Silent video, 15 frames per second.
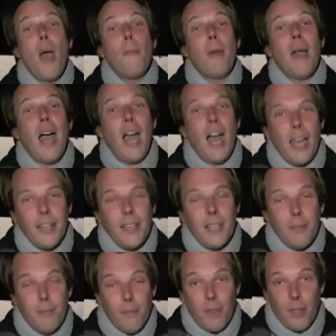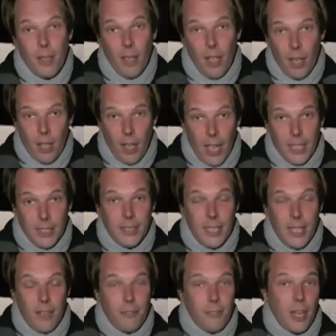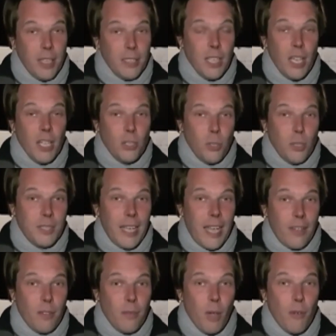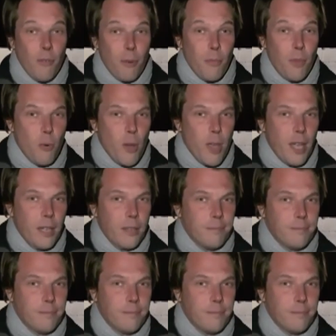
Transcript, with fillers: behind the SDF lines to attack them from the rear.